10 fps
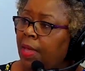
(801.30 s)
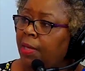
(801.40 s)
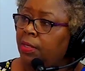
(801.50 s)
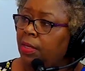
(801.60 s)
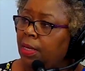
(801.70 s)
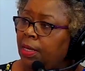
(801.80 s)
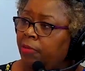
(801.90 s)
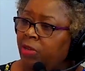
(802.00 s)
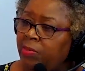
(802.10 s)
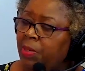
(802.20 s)
that
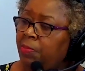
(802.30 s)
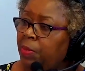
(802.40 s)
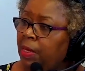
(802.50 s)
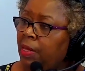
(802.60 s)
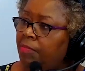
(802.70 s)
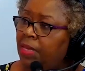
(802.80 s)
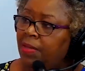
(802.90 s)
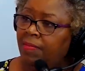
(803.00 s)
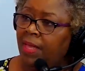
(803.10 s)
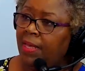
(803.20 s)
as people come
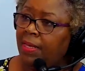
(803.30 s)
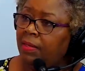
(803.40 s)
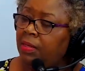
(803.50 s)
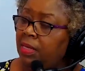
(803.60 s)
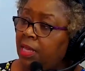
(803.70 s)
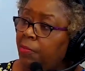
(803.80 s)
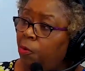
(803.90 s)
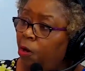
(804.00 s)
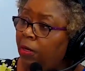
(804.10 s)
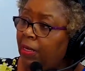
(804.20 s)
in, they can take
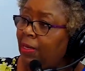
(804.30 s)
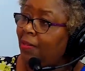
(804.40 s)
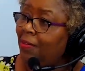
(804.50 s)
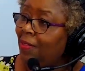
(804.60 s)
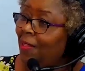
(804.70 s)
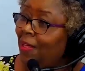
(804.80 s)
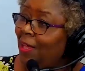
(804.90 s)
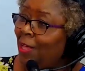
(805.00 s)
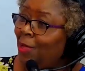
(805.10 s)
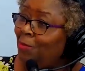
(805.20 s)
part in
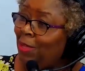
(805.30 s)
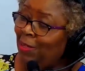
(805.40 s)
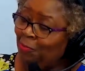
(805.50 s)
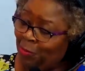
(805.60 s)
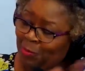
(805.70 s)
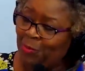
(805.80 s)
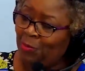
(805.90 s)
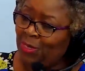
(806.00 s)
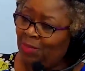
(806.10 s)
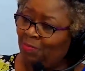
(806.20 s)
with
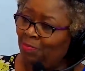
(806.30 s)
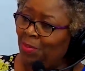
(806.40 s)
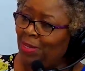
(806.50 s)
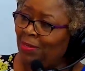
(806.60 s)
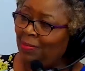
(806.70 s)
this big